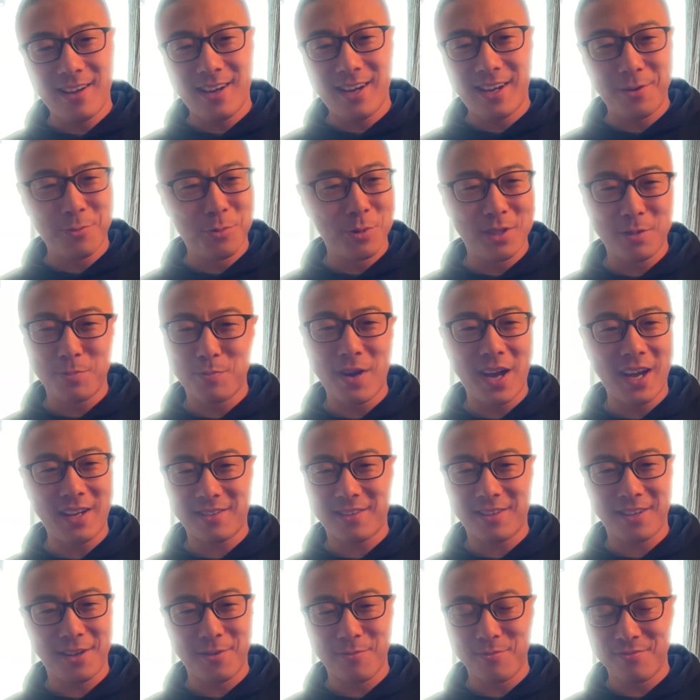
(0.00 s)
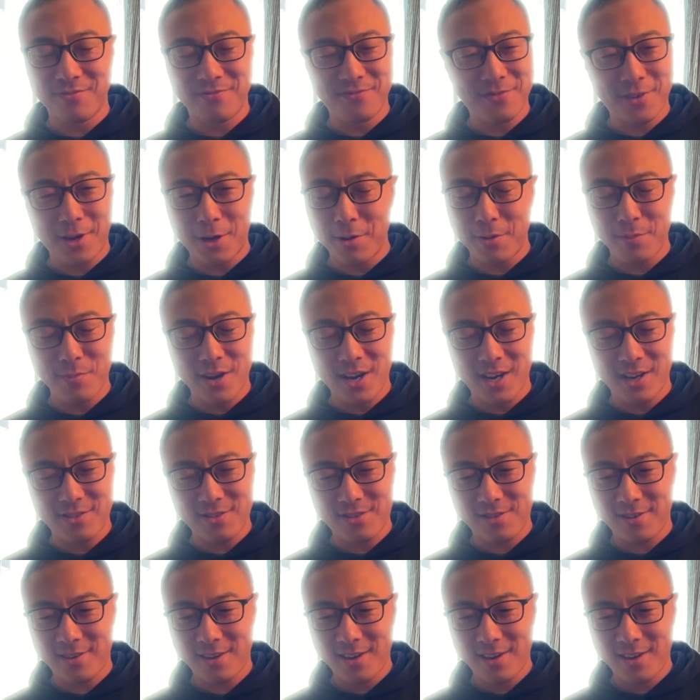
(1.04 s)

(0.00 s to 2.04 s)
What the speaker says: I respect him very much,